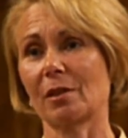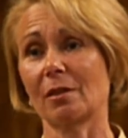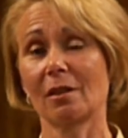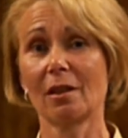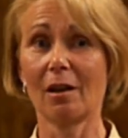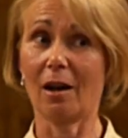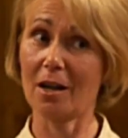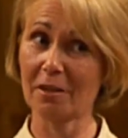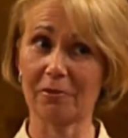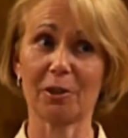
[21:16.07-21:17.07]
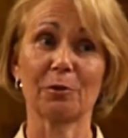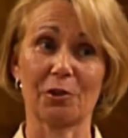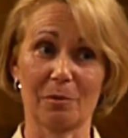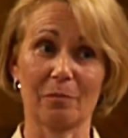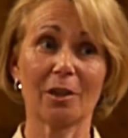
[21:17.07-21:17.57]
And I've healed
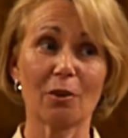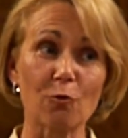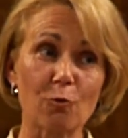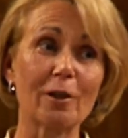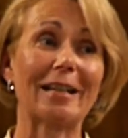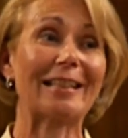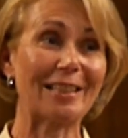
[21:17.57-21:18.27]
some really